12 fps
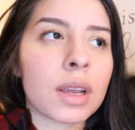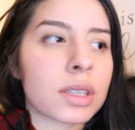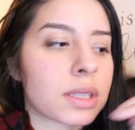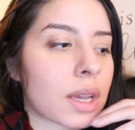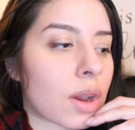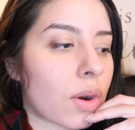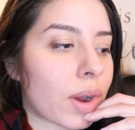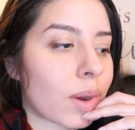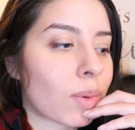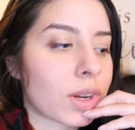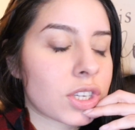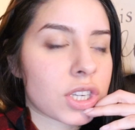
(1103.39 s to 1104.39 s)
It's like, oh, I
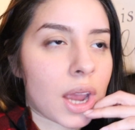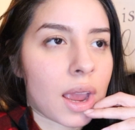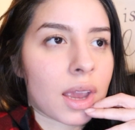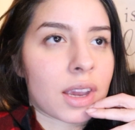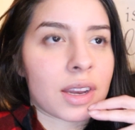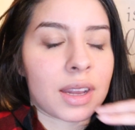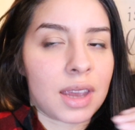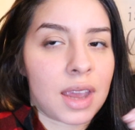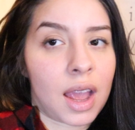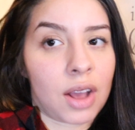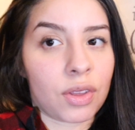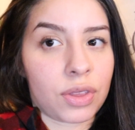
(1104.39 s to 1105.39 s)
wish I could eat
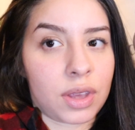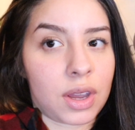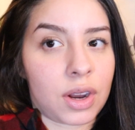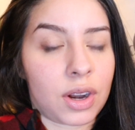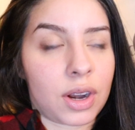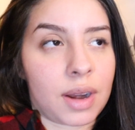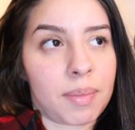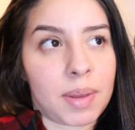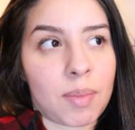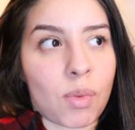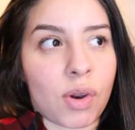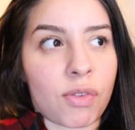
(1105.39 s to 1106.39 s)
healthier and be
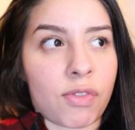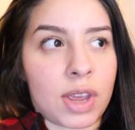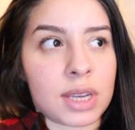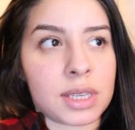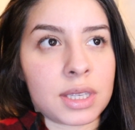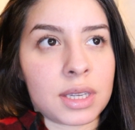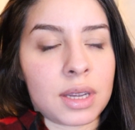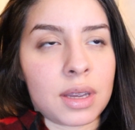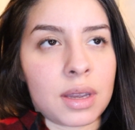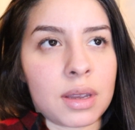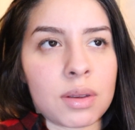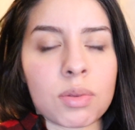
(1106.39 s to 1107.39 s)
more fit.
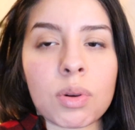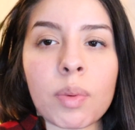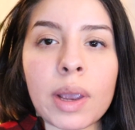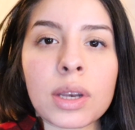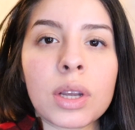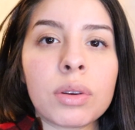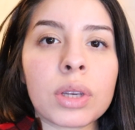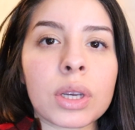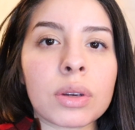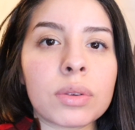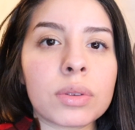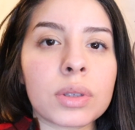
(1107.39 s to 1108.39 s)
Well, why don't
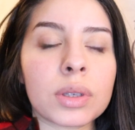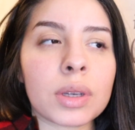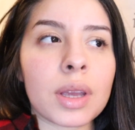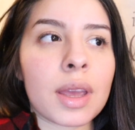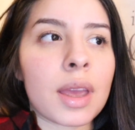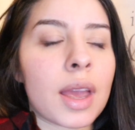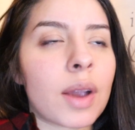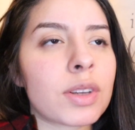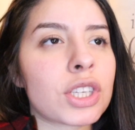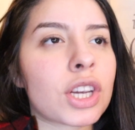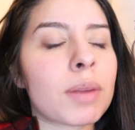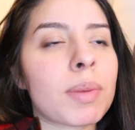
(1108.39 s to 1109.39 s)
you? I wish
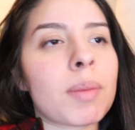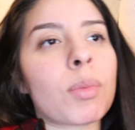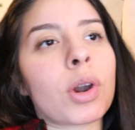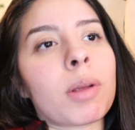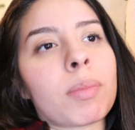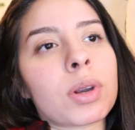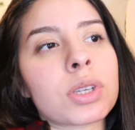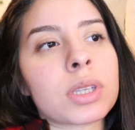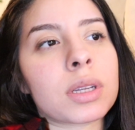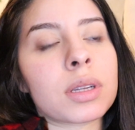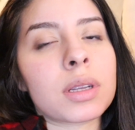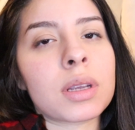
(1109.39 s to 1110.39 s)
I could be a morning
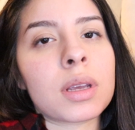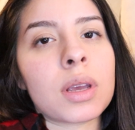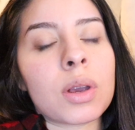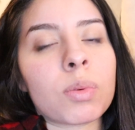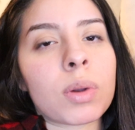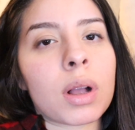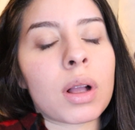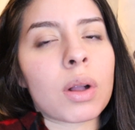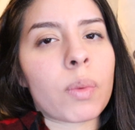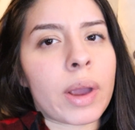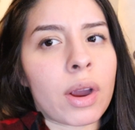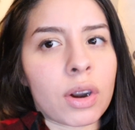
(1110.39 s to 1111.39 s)
person. Well,
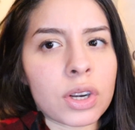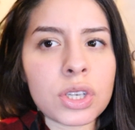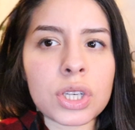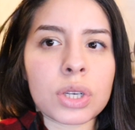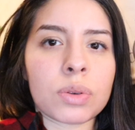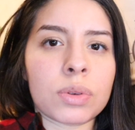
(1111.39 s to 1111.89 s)
why aren't you?